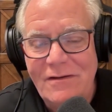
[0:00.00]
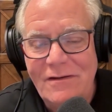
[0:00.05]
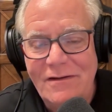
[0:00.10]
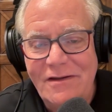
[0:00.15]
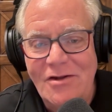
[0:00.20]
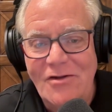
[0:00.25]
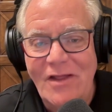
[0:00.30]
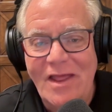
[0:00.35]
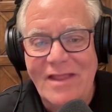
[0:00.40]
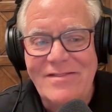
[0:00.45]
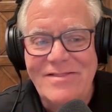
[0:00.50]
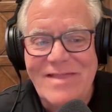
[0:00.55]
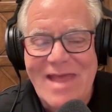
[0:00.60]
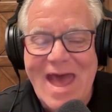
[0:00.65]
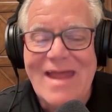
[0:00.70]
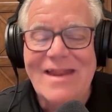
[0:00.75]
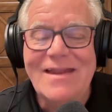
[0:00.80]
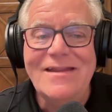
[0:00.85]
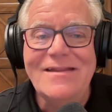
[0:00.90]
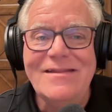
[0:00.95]

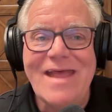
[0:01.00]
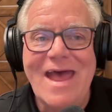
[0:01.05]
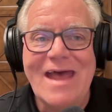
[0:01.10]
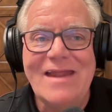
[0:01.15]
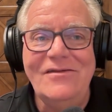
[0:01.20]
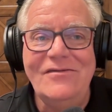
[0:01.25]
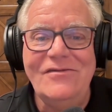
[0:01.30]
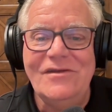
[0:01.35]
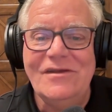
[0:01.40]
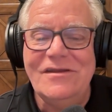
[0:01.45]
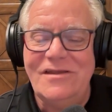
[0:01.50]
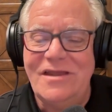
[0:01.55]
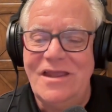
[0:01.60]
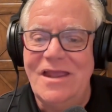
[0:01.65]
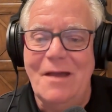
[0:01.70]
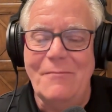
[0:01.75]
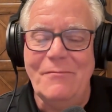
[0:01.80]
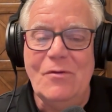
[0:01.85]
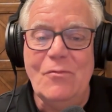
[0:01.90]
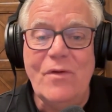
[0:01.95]
That is the
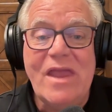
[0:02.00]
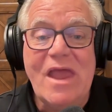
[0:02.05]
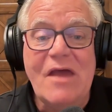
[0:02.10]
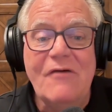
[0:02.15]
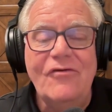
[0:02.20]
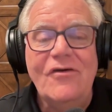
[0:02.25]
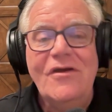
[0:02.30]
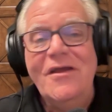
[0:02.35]
key. I mean,